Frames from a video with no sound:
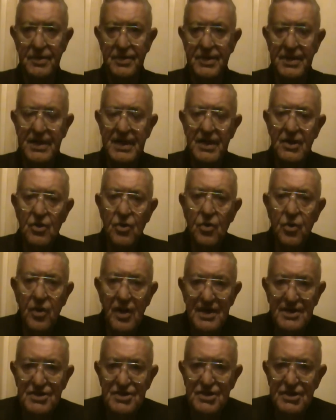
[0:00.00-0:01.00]
the
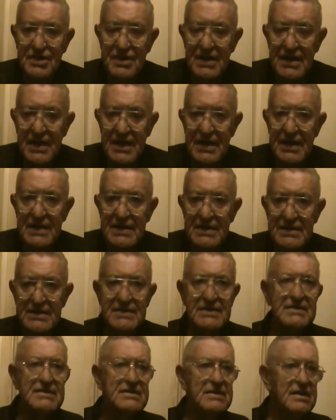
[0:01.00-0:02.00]
question
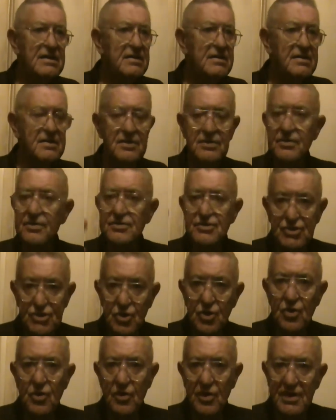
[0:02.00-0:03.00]
is, there's
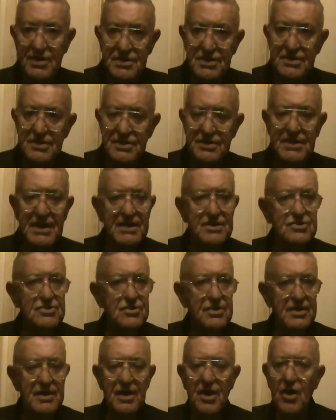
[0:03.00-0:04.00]
two questions
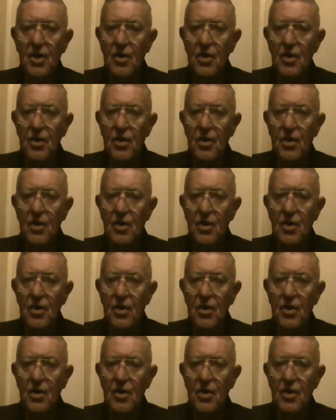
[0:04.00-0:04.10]
actually.